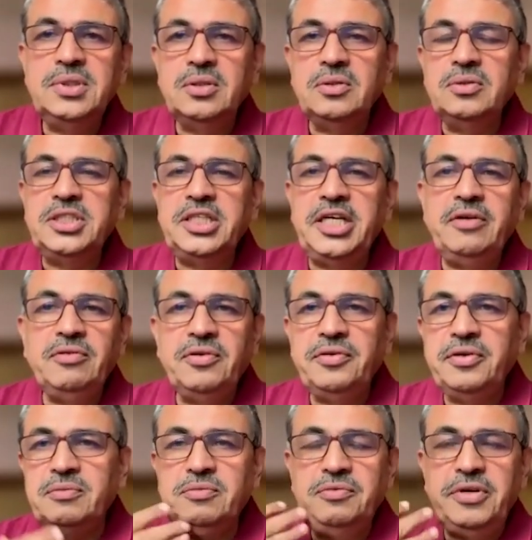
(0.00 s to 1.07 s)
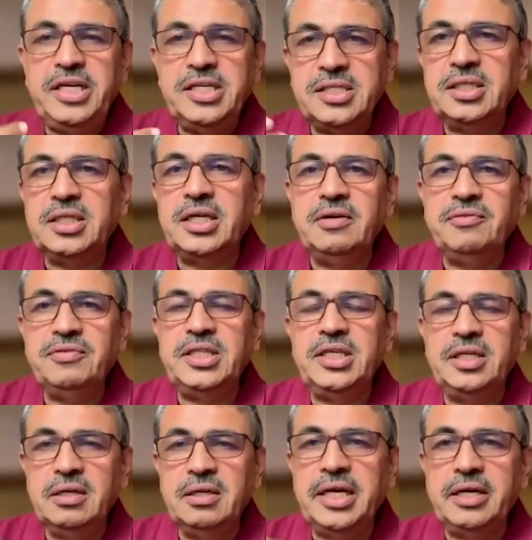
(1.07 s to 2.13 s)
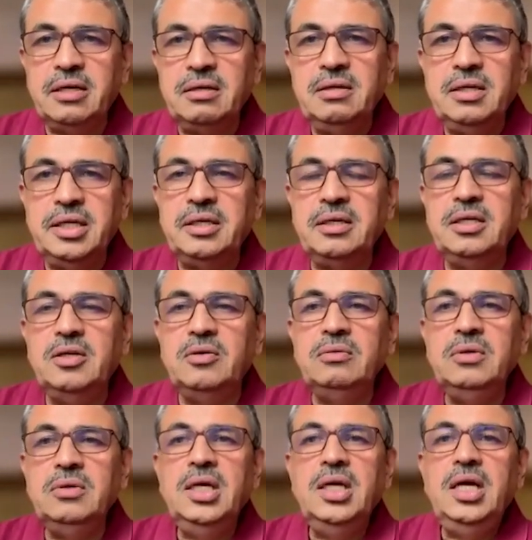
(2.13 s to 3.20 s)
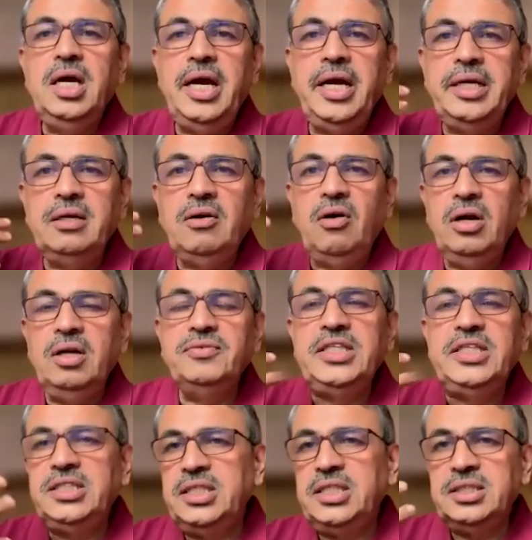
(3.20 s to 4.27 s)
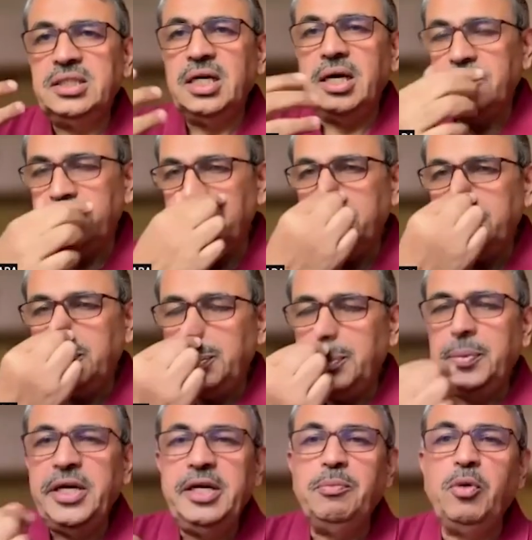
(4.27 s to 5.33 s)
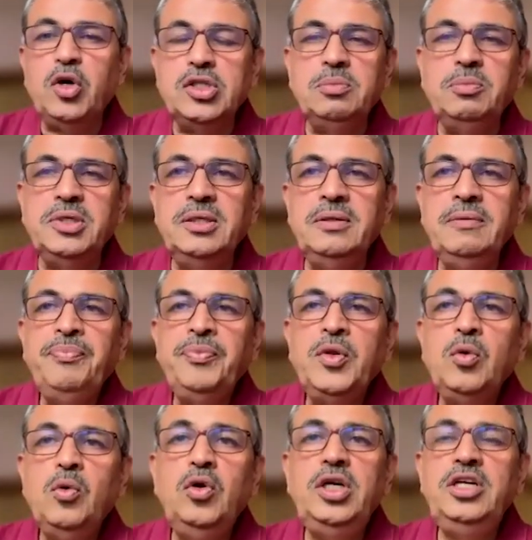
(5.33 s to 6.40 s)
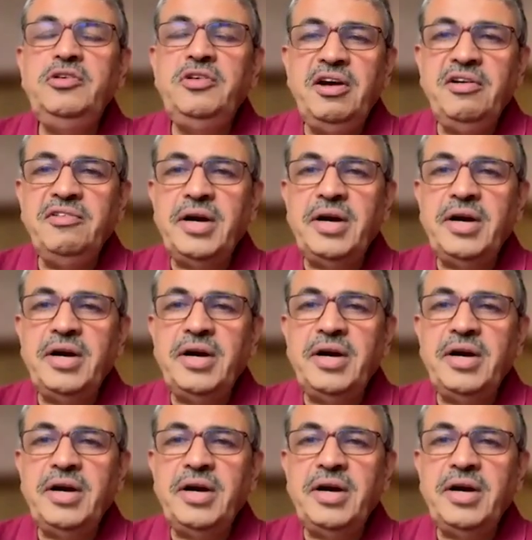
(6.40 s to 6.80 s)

shave our face and kind of thing, and all of these things are pretty possible. Only you have